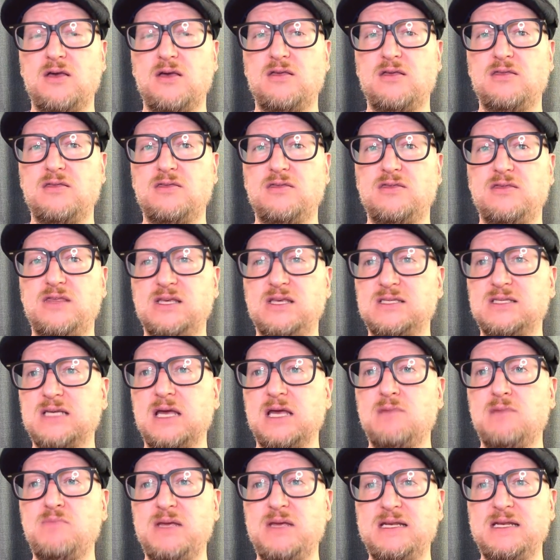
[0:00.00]
This
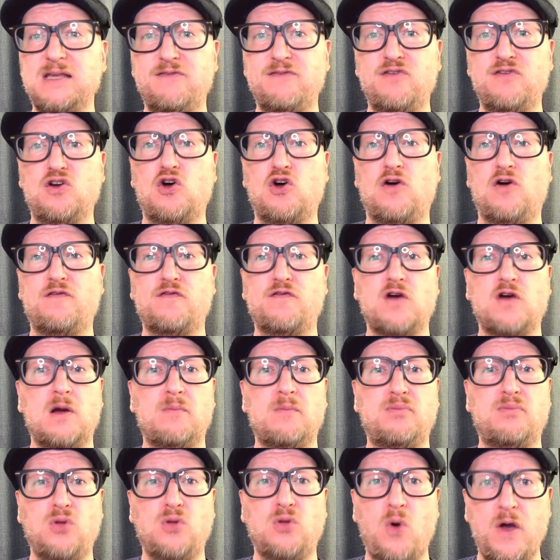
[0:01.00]
can be difficult for
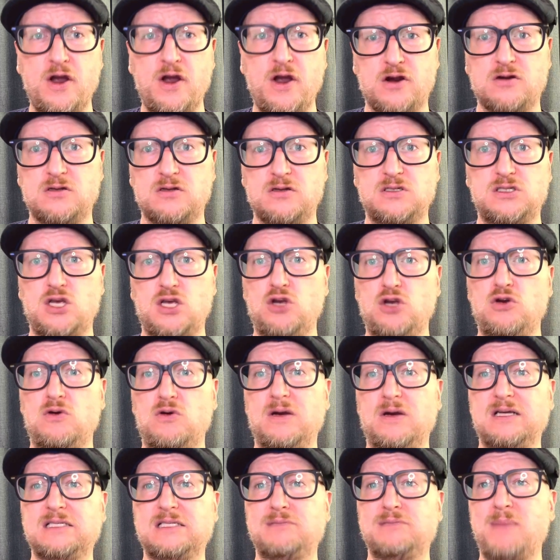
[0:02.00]
employers who
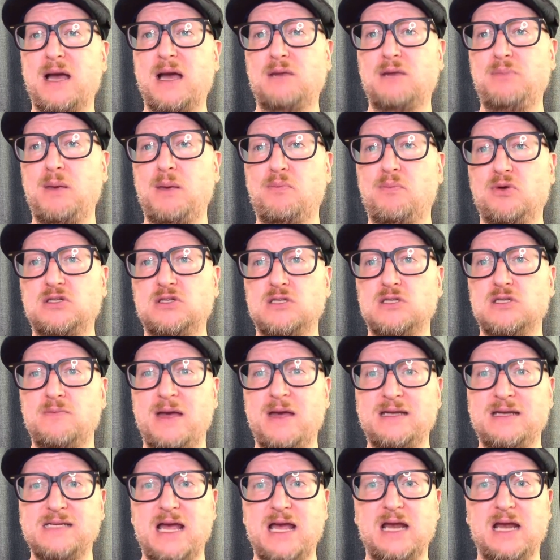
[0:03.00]
expect people to
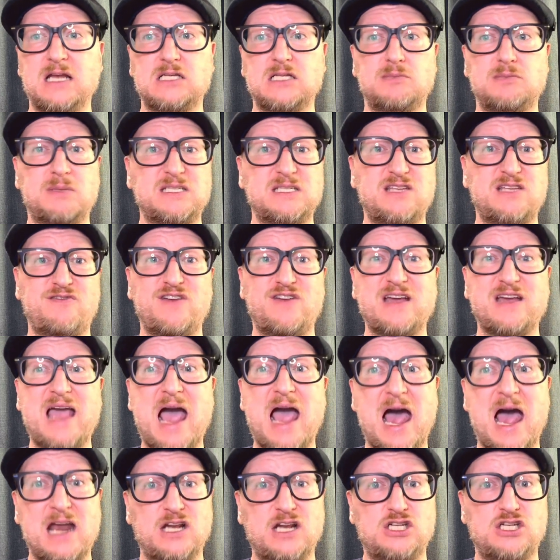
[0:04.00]
maintain a specific
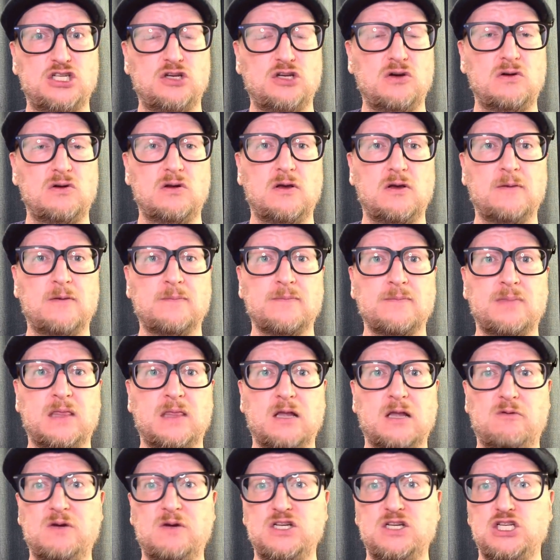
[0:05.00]
attitude,
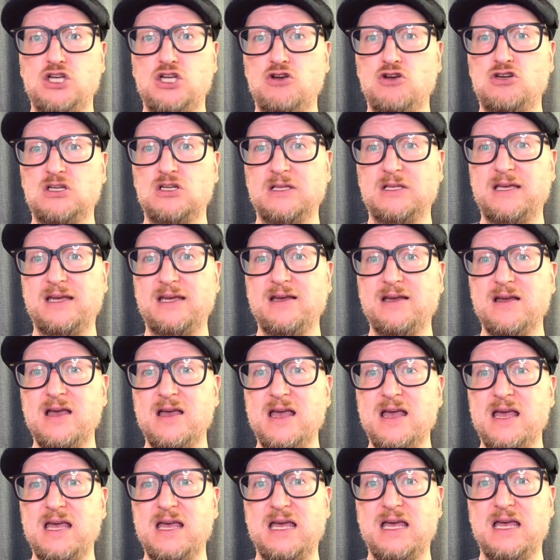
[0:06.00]
which usually
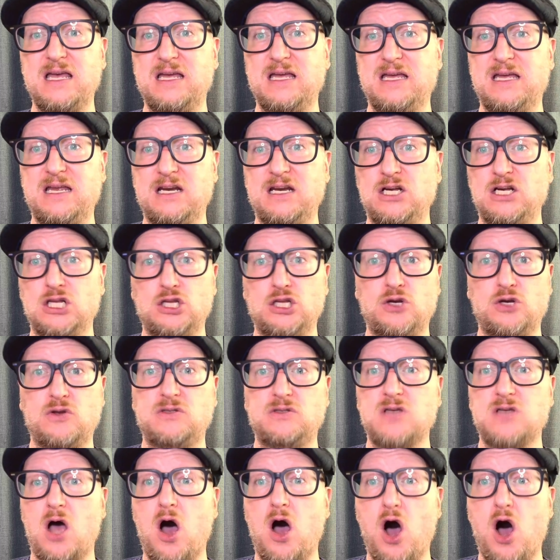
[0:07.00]

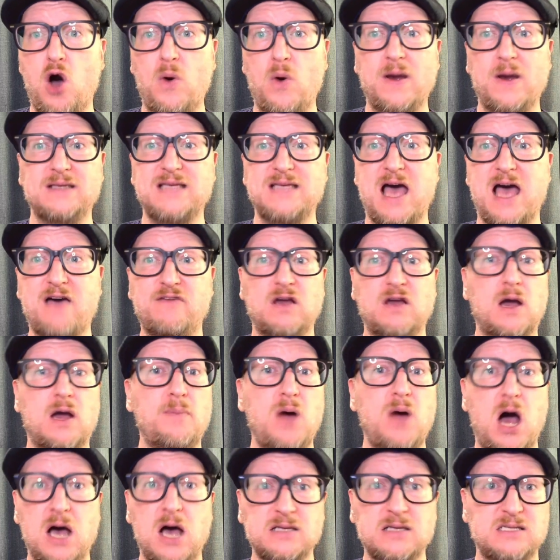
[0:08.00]
includes always having a
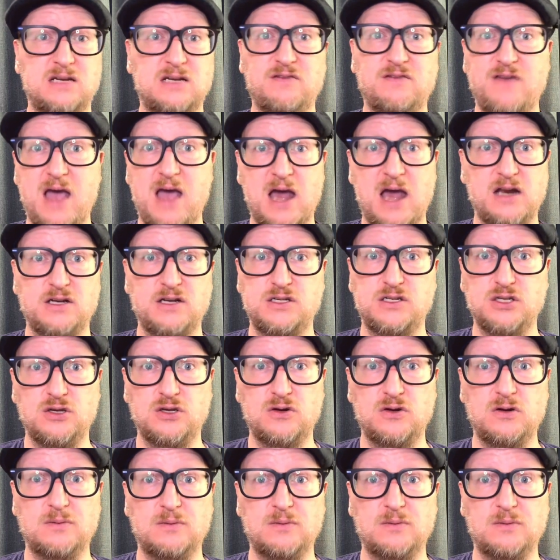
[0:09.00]
positive attitude.